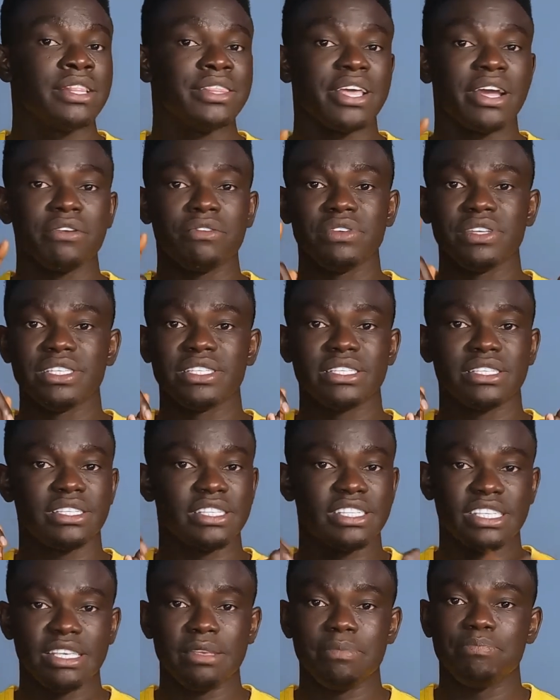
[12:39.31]
There is
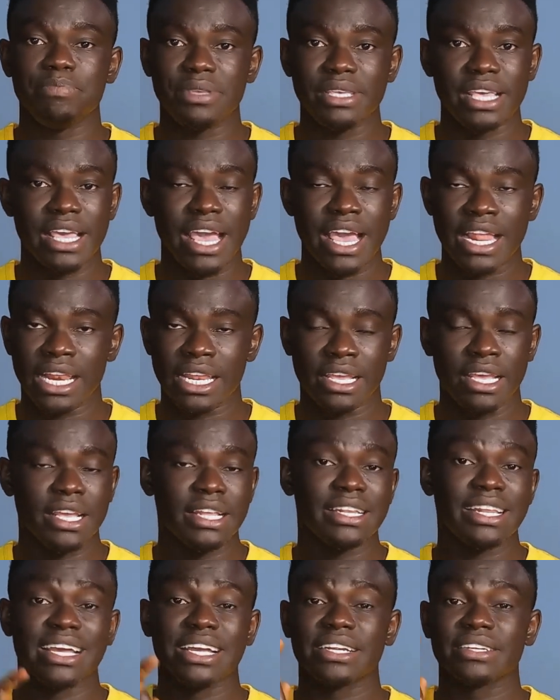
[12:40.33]
CPL,
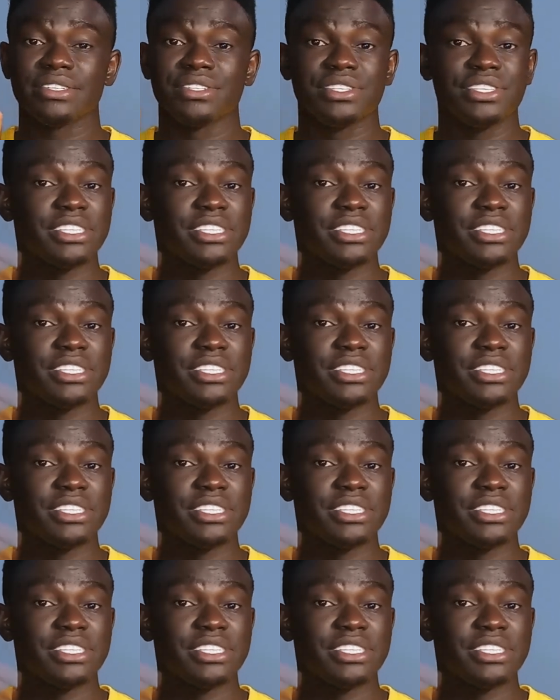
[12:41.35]
there is